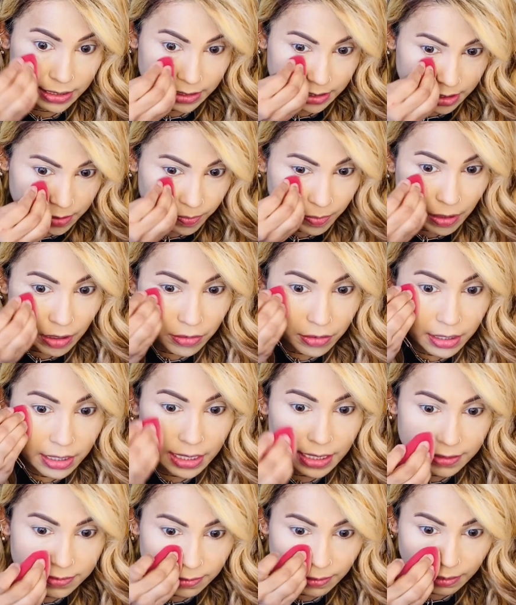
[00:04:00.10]
this powder
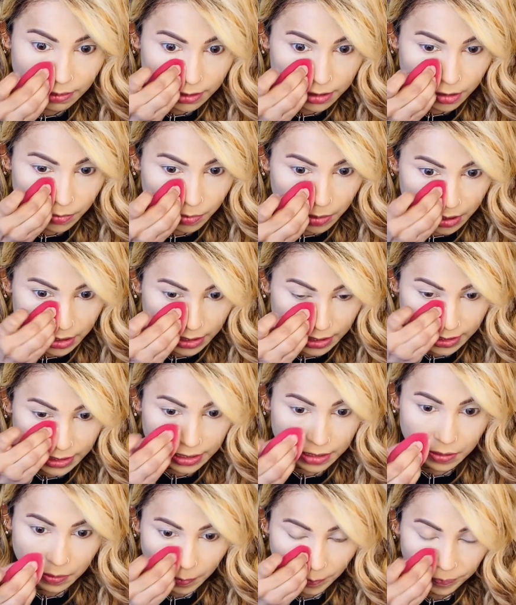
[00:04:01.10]
has a little bit, like, you
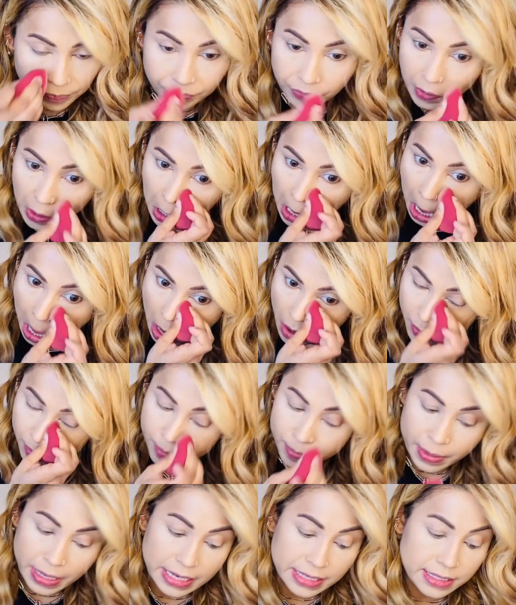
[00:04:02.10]
know,
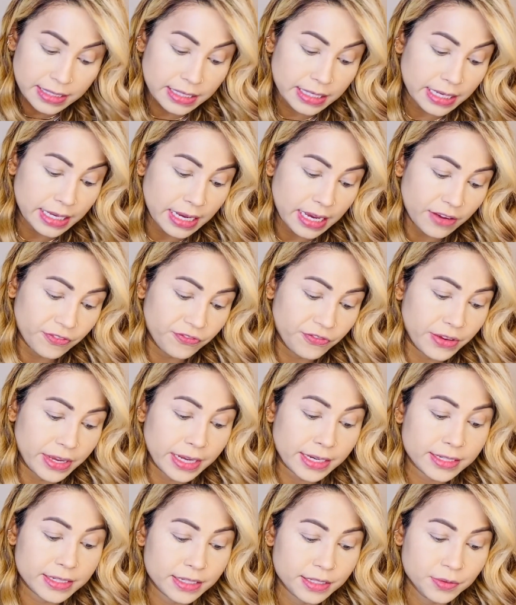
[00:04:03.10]
brightening
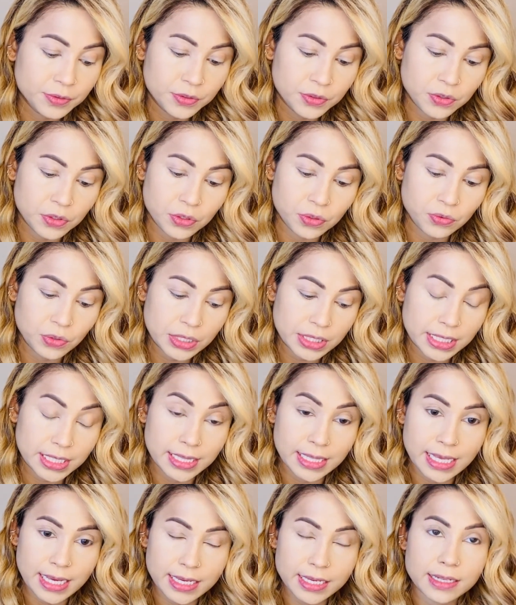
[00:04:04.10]
effect, so which I
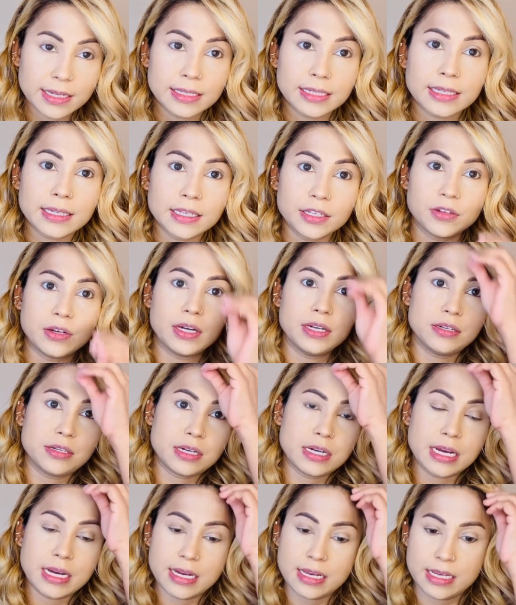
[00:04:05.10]
like, you know, under
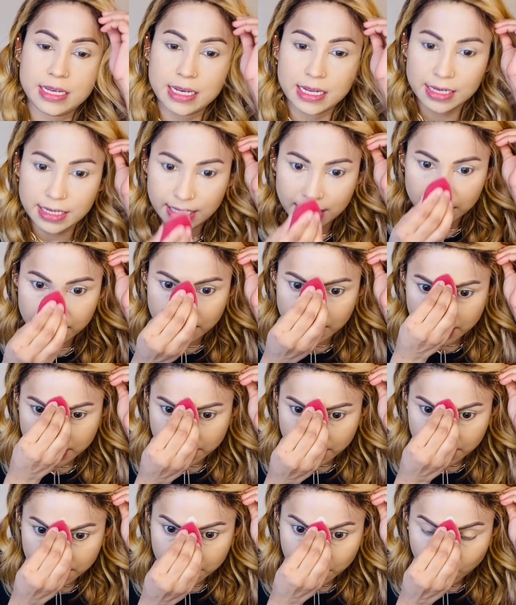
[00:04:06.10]
eye I like a
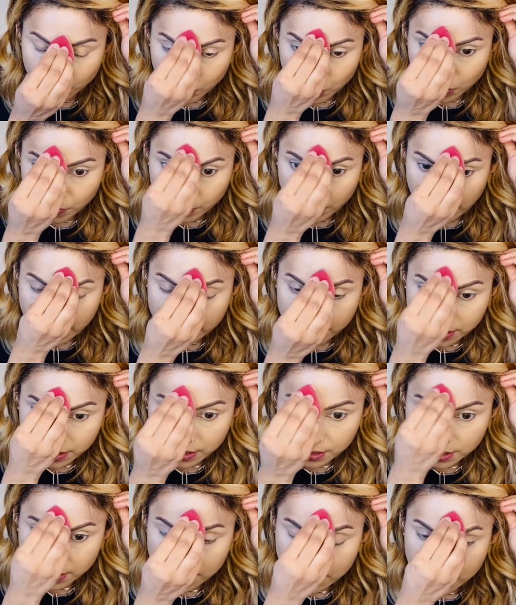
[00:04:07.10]
little more brighten
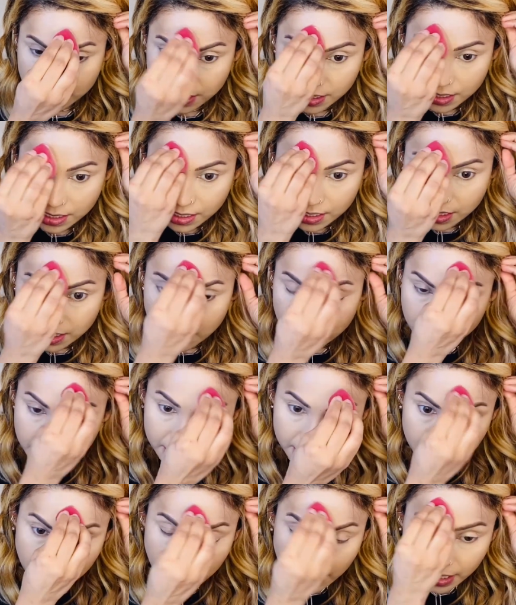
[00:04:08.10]

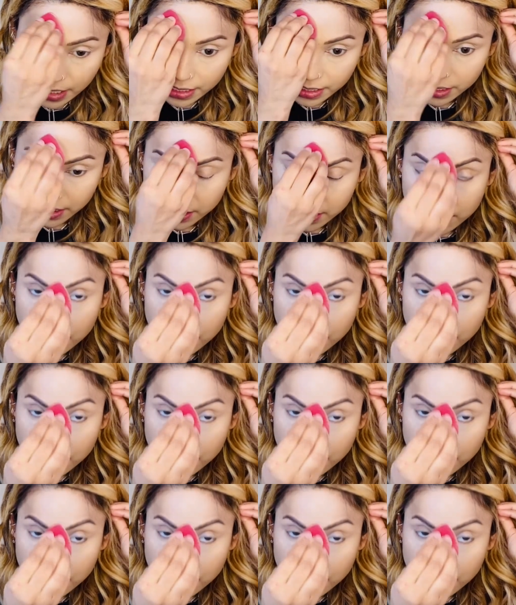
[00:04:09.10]
under eye.